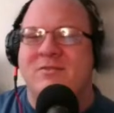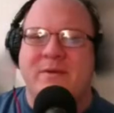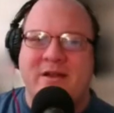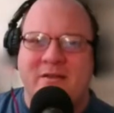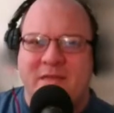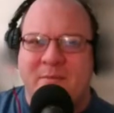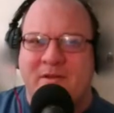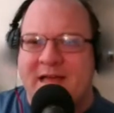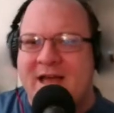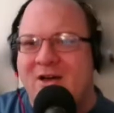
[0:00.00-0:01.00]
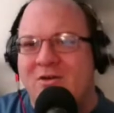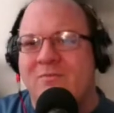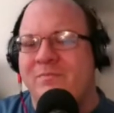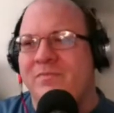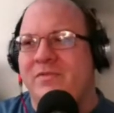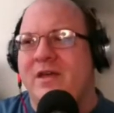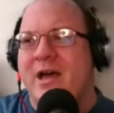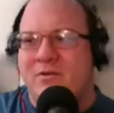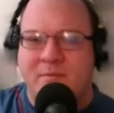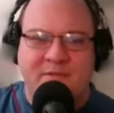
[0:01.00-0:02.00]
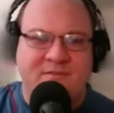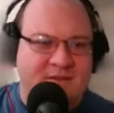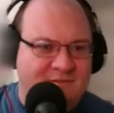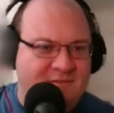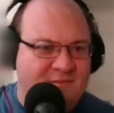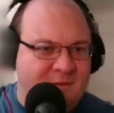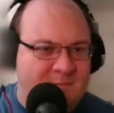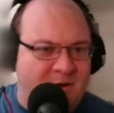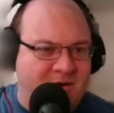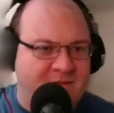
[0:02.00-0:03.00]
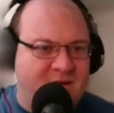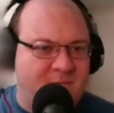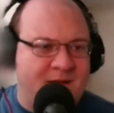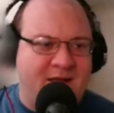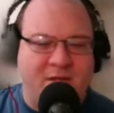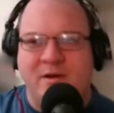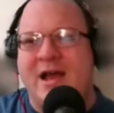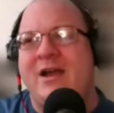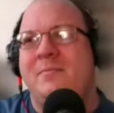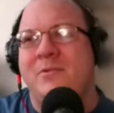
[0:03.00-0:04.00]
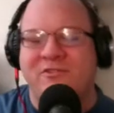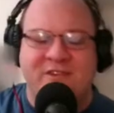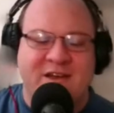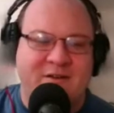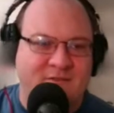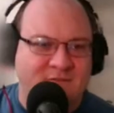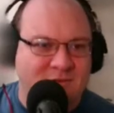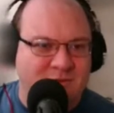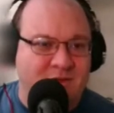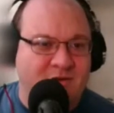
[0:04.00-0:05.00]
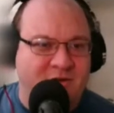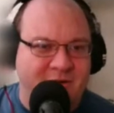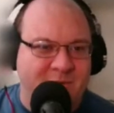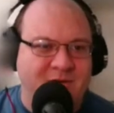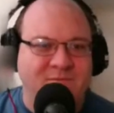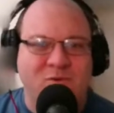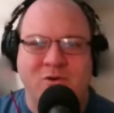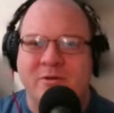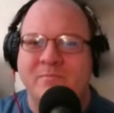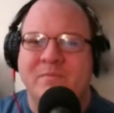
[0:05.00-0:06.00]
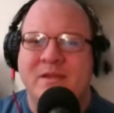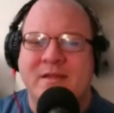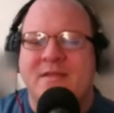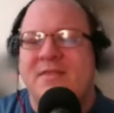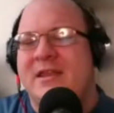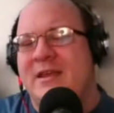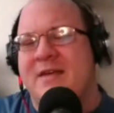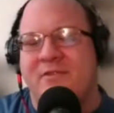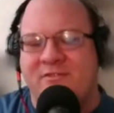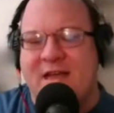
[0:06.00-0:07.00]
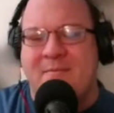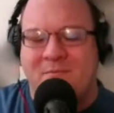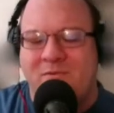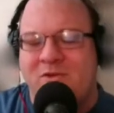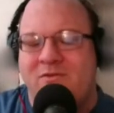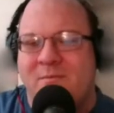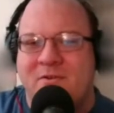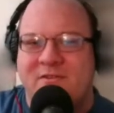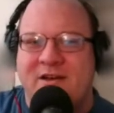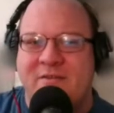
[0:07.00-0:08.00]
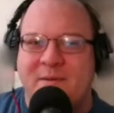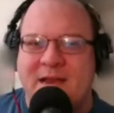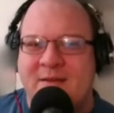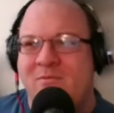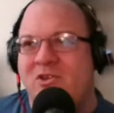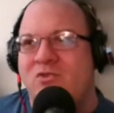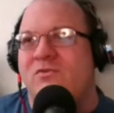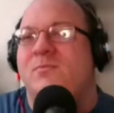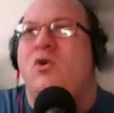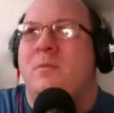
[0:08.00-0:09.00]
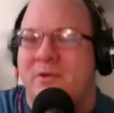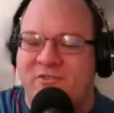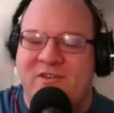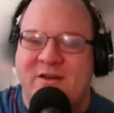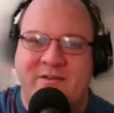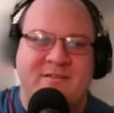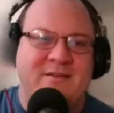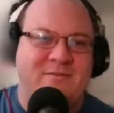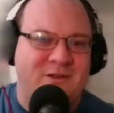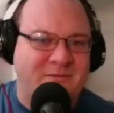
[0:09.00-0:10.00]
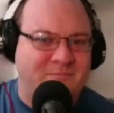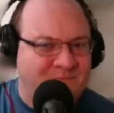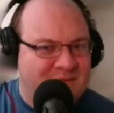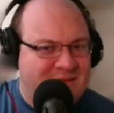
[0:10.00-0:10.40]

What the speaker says: to where they would allow non-Roman citizens to be part of their empire. They would hire mercenaries to do their dirty work for them. Not that they never stopped using mercenaries, but they used more mercenaries later on.